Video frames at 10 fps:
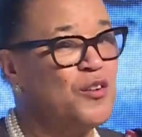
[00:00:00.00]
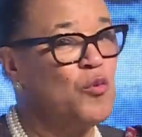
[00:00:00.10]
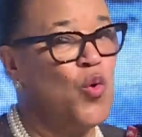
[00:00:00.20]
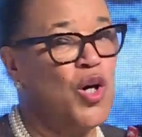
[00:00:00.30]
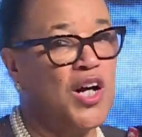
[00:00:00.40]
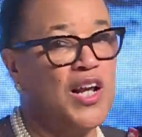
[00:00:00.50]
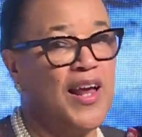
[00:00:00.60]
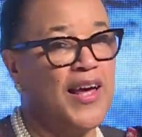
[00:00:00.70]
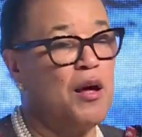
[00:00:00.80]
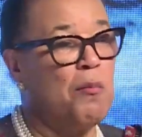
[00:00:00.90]
work
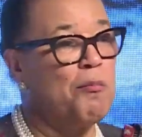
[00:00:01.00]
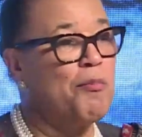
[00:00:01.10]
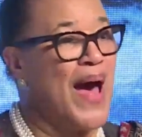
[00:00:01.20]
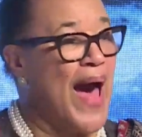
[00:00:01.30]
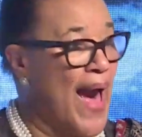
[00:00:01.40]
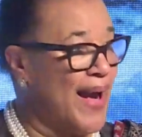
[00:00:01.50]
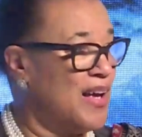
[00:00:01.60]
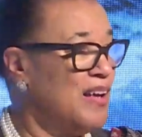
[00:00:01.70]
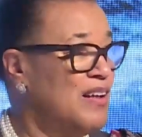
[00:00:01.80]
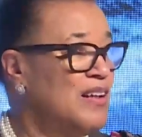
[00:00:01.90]
like a
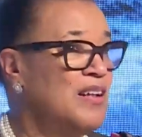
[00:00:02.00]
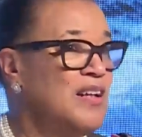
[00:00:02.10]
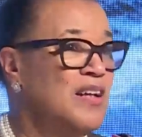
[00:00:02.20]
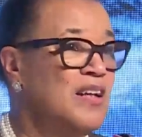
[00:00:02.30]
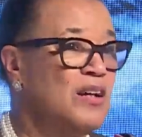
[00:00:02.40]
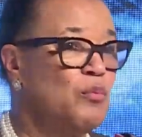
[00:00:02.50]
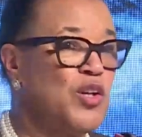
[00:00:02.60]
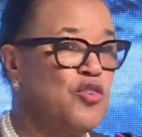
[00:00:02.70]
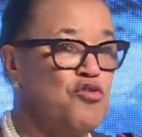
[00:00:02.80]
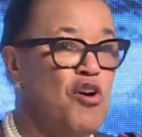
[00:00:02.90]
pack. We
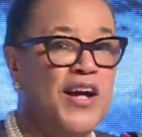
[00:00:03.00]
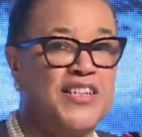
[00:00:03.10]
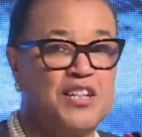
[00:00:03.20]
try to